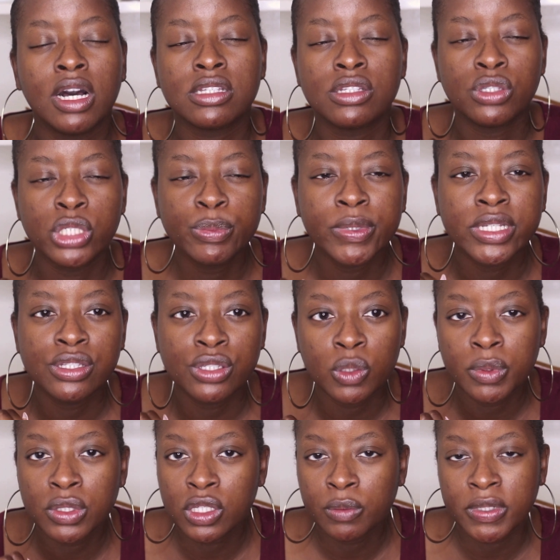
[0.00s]
are super,
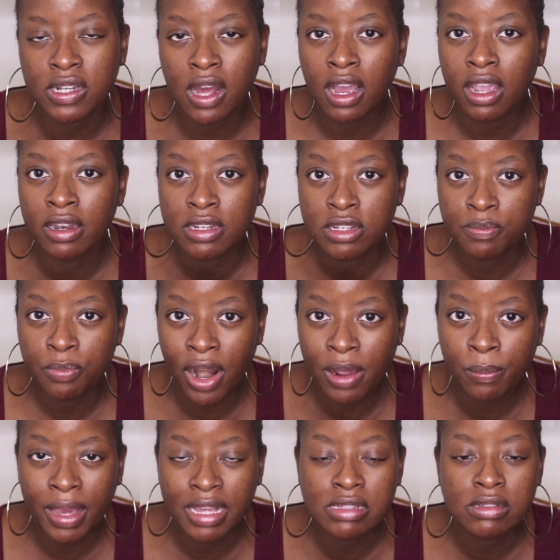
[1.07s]
super, super dark and
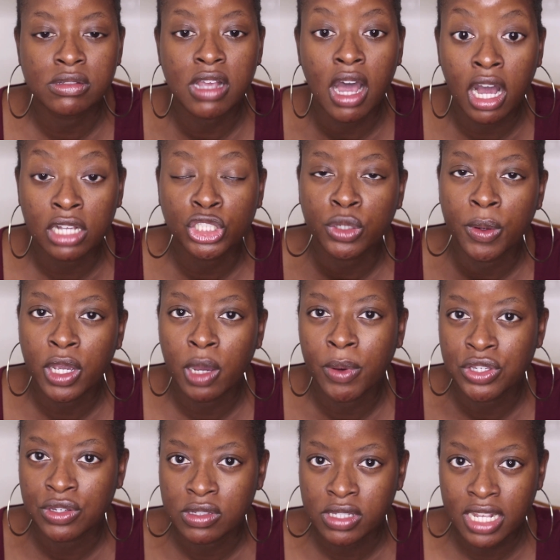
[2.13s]
brown pencils aren't showing up
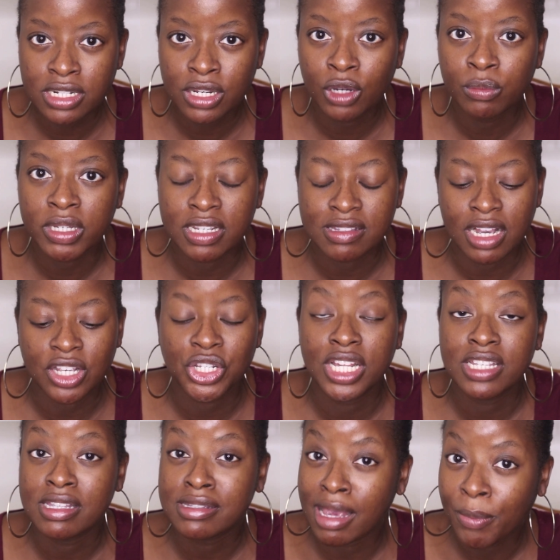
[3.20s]
on your skin tone because actually
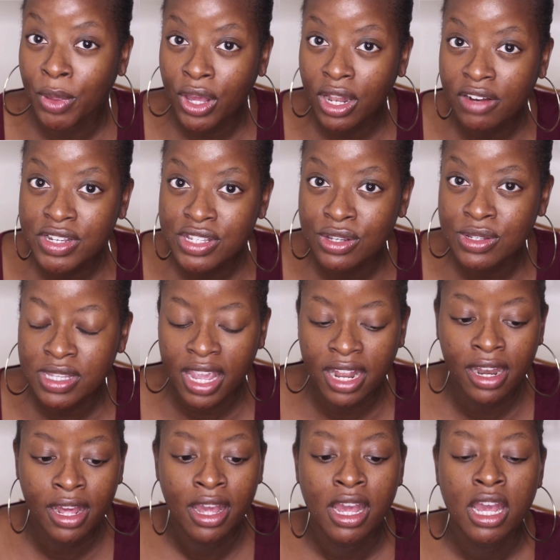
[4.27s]
it's the same color as your
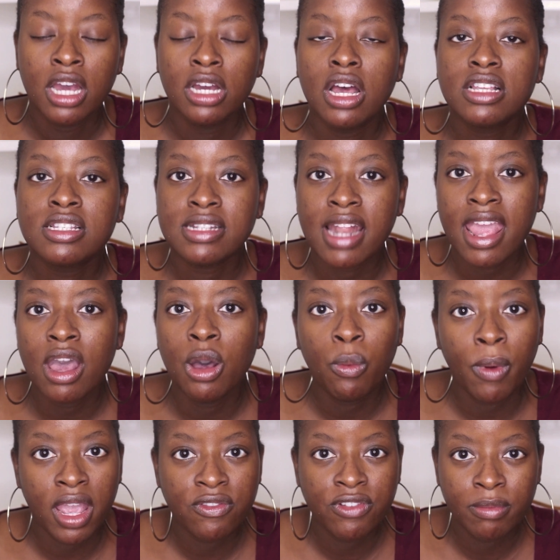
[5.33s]
skin. Stay
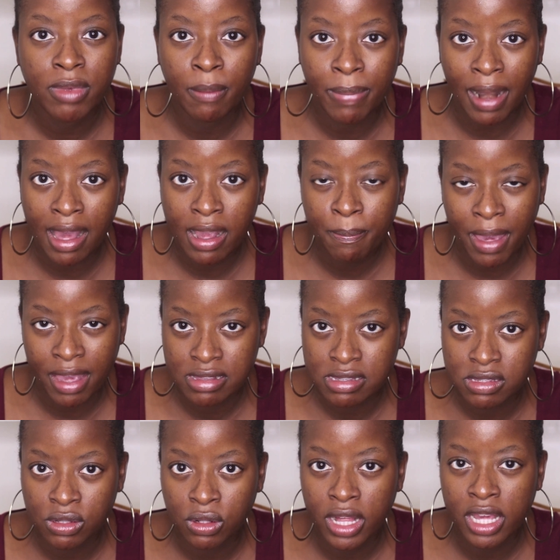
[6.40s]
away from a black
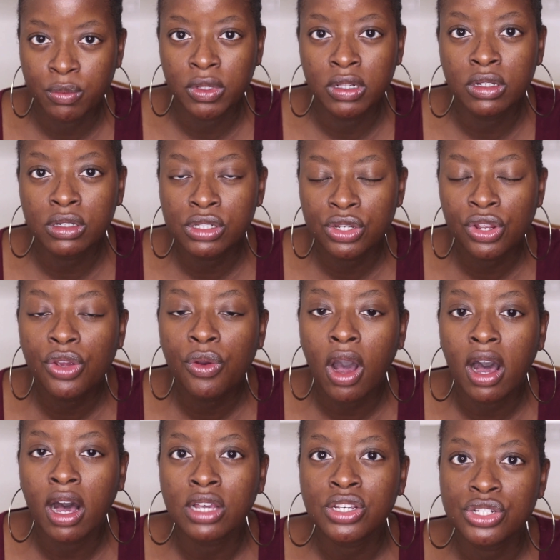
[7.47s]
pencil. It will look too
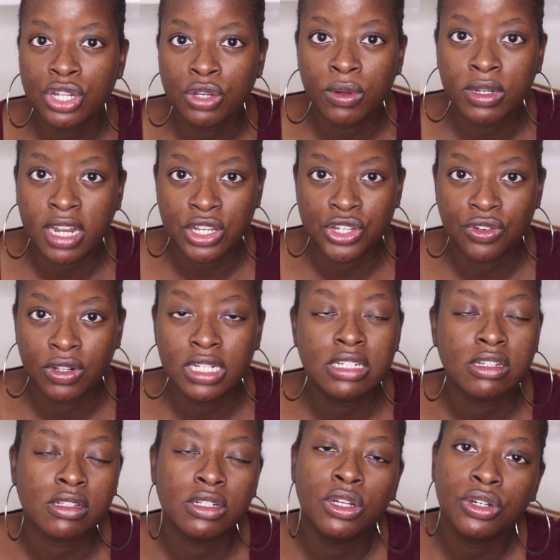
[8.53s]
harsh, too unnatural. It
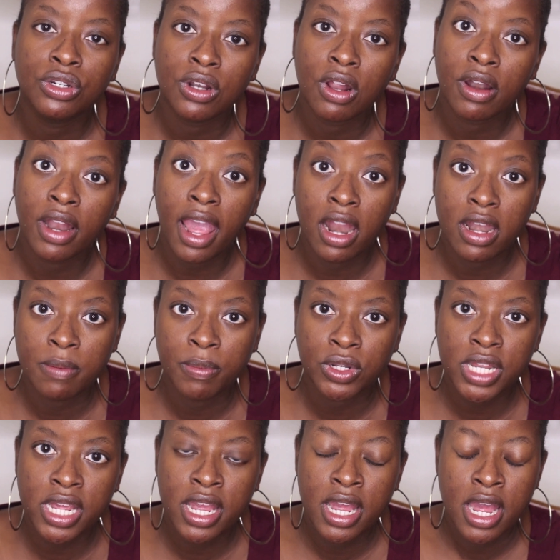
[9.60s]
doesn't look good on
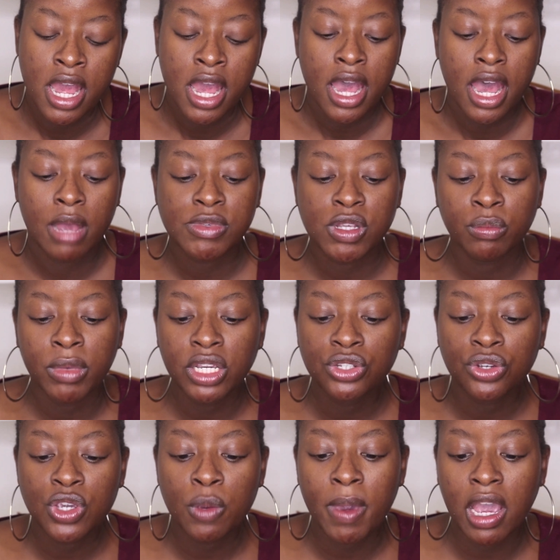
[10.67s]
anybody. So make
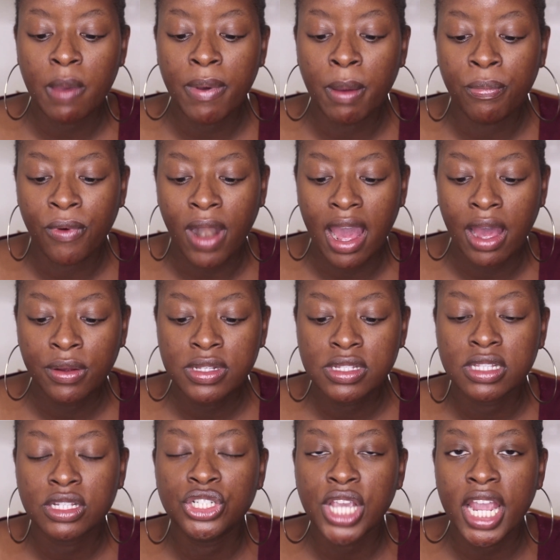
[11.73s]
sure you pick up a brown. So
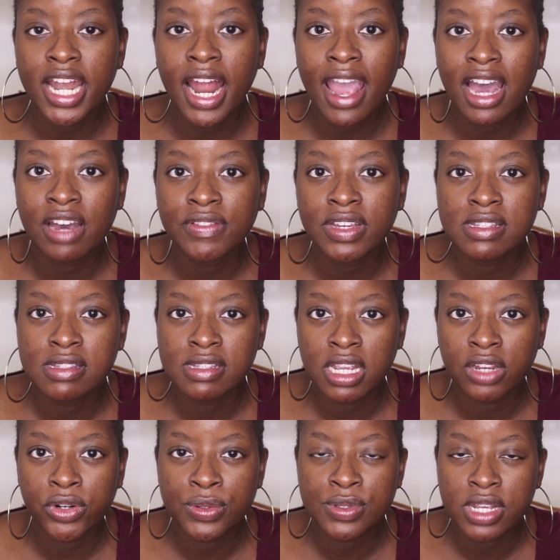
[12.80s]
the shade I have is
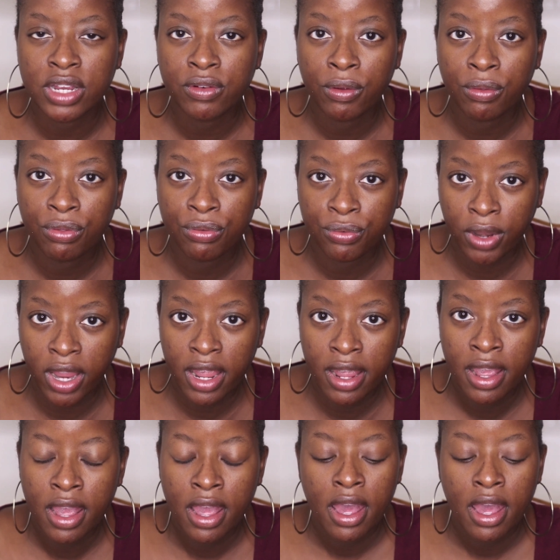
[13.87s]
003.